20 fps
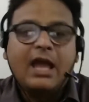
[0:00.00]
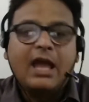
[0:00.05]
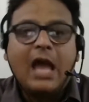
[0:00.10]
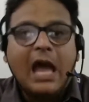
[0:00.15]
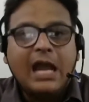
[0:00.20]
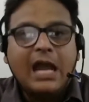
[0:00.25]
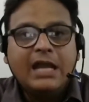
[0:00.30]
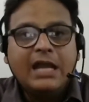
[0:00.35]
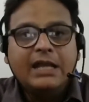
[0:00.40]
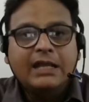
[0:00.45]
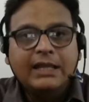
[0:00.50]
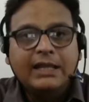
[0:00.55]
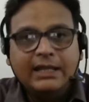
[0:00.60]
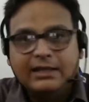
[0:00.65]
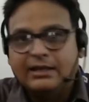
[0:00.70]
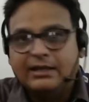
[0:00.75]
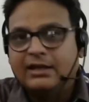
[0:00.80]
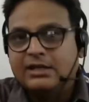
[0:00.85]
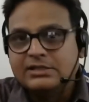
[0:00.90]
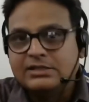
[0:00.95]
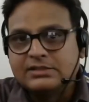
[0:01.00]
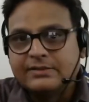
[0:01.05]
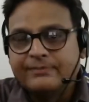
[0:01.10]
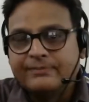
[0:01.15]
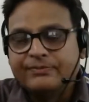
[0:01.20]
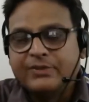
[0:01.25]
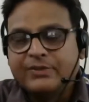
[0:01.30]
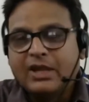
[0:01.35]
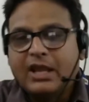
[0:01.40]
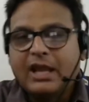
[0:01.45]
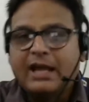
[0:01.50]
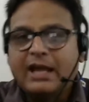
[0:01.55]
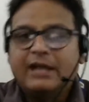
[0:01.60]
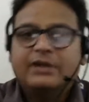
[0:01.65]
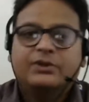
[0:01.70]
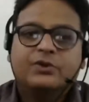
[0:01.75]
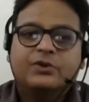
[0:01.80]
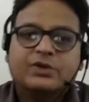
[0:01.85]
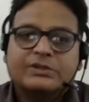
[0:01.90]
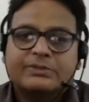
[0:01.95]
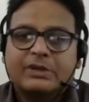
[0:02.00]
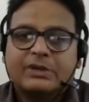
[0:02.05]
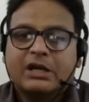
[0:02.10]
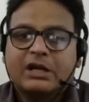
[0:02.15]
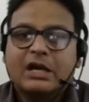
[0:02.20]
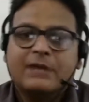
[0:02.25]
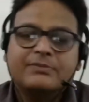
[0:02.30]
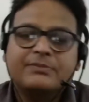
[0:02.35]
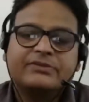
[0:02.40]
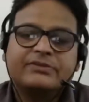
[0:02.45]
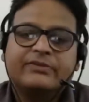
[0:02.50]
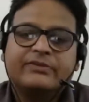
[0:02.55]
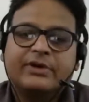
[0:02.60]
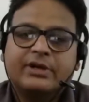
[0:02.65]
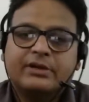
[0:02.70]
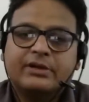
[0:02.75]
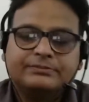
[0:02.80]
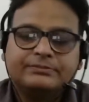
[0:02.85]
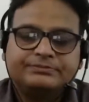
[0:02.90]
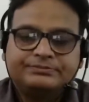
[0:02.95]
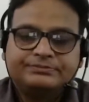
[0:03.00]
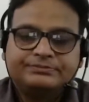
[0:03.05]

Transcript: and English. And those programs were